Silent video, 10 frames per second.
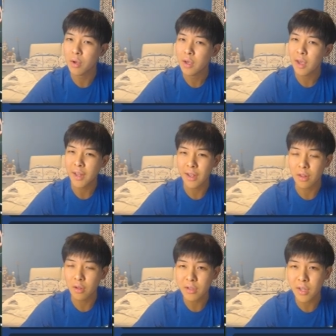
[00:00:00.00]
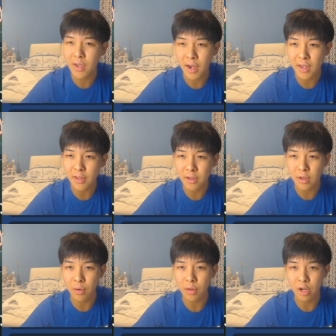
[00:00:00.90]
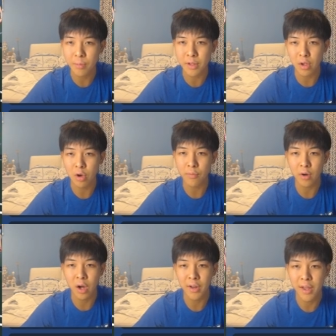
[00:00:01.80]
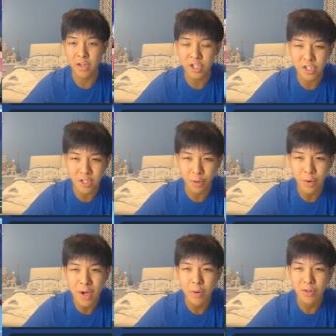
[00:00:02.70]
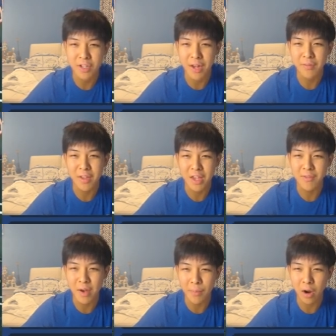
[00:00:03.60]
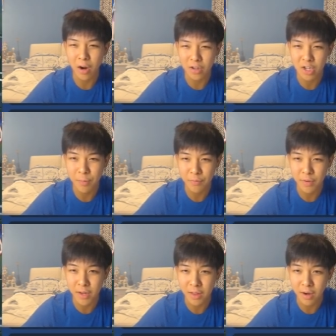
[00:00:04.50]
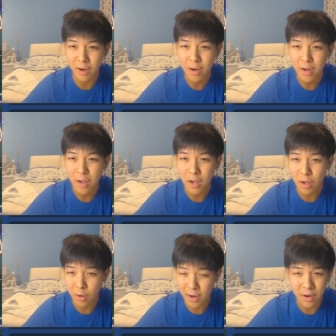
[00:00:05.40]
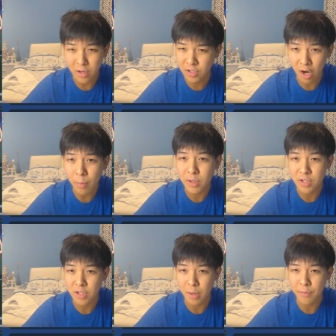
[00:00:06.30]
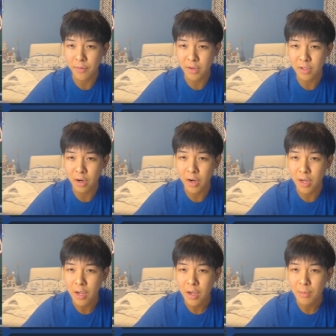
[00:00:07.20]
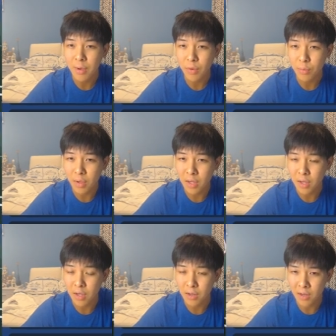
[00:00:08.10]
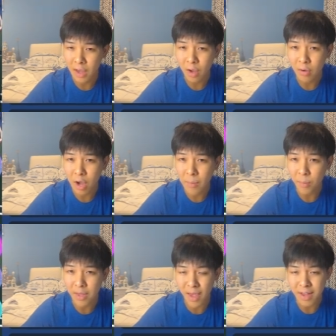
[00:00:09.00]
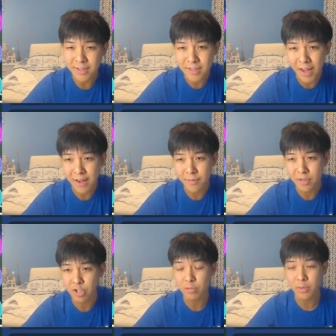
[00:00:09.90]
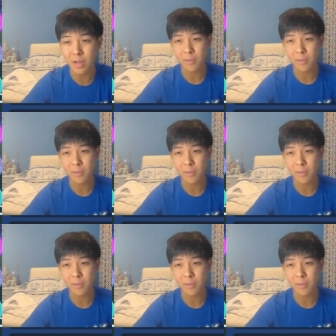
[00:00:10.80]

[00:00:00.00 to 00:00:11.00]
and it looks like I did go a little bit over on energy, so we're just going to have to give up our Tapu Fini there, or our Skarmory to the Tapu Fini, sorry. But we now come in with the S-Cap, assuming that